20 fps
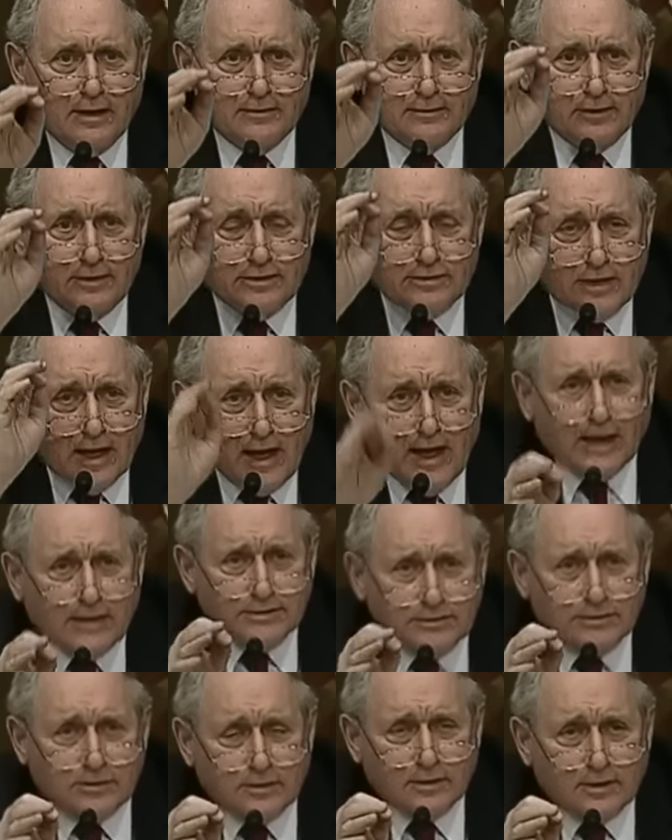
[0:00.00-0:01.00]
He's
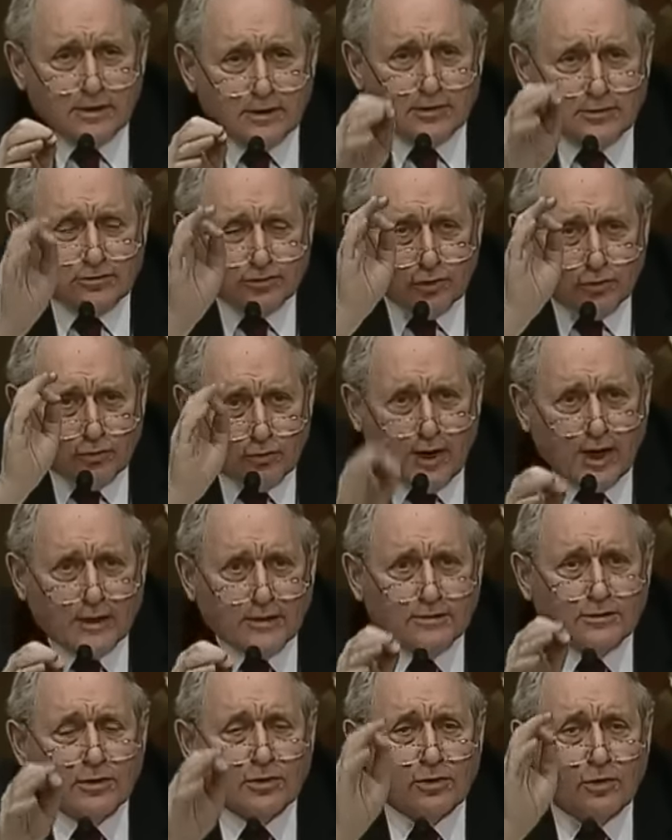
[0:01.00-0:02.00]
asking a
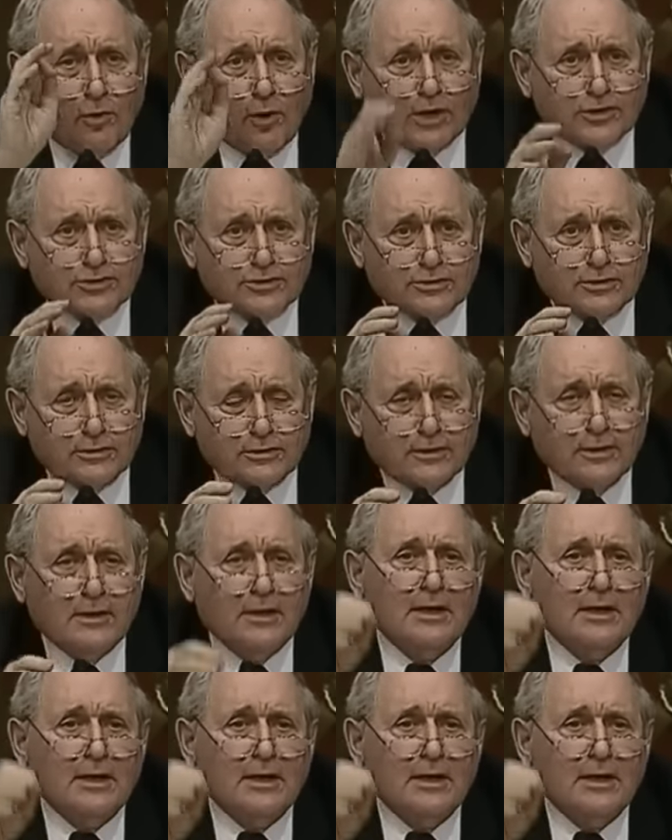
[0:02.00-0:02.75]
direct question.